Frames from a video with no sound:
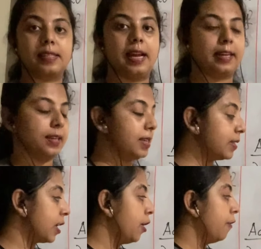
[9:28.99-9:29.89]
That
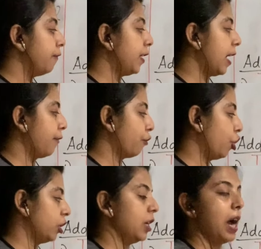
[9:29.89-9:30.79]
is, we have
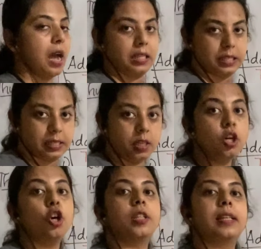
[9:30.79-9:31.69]
got the answer
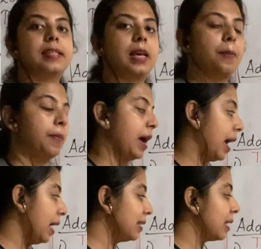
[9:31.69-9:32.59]
or the sum
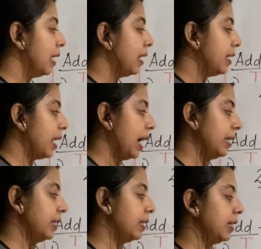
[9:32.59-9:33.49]
as
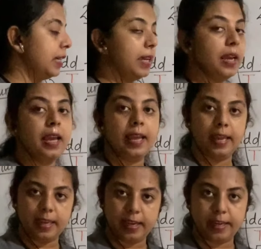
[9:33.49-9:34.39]

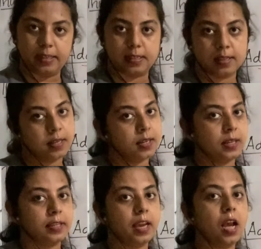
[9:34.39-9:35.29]
98.
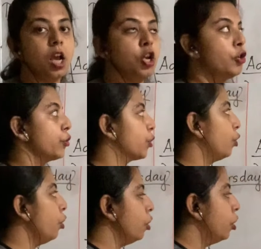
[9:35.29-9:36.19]
Yeah.
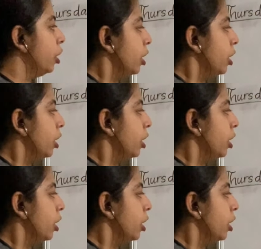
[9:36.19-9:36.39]
So